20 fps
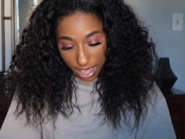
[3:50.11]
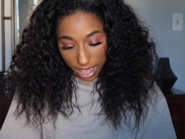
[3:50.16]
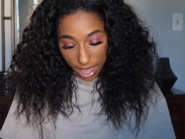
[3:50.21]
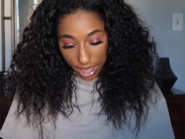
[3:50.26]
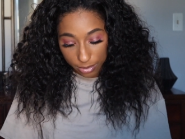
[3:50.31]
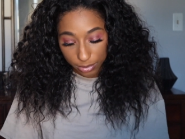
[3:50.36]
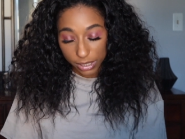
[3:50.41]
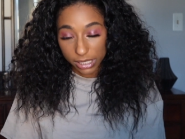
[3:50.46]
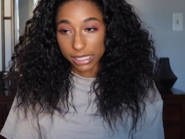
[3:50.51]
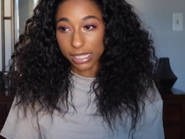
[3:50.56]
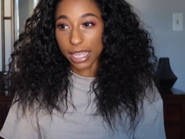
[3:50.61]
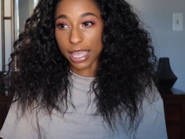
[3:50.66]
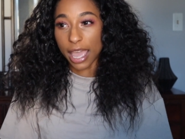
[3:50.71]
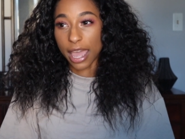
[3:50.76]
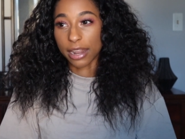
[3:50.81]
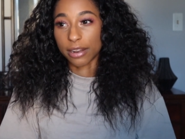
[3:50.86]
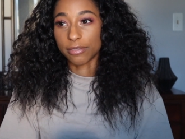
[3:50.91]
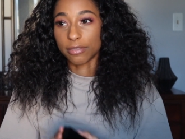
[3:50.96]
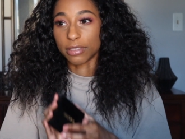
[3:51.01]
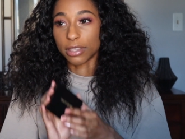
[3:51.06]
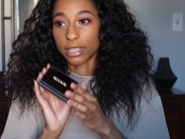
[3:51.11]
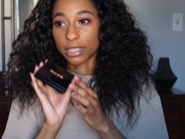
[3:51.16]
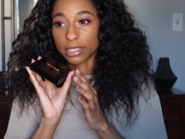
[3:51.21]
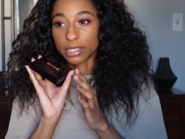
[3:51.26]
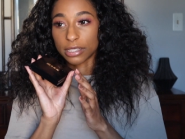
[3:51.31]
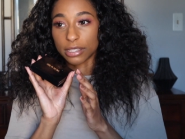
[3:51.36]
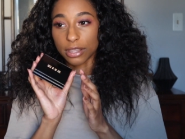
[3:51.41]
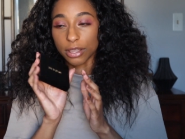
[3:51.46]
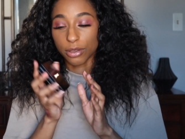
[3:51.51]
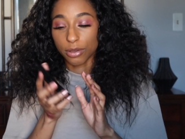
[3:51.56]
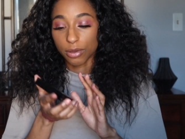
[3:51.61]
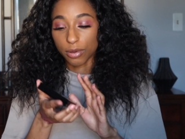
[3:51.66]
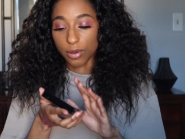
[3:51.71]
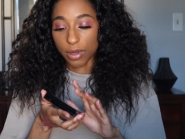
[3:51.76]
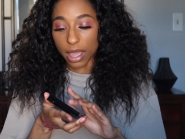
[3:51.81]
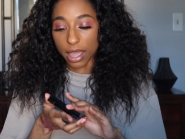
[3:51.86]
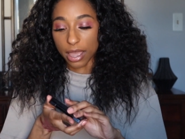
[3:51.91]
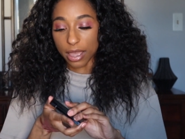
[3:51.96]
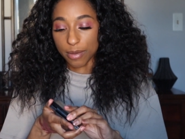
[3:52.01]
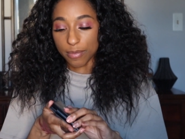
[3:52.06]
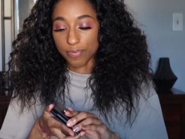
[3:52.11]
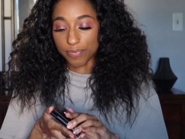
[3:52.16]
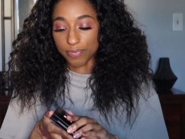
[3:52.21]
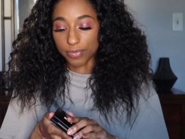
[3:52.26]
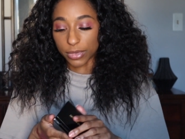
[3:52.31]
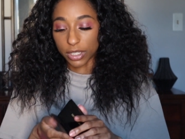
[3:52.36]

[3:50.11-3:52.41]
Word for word: I would say out of this though, um,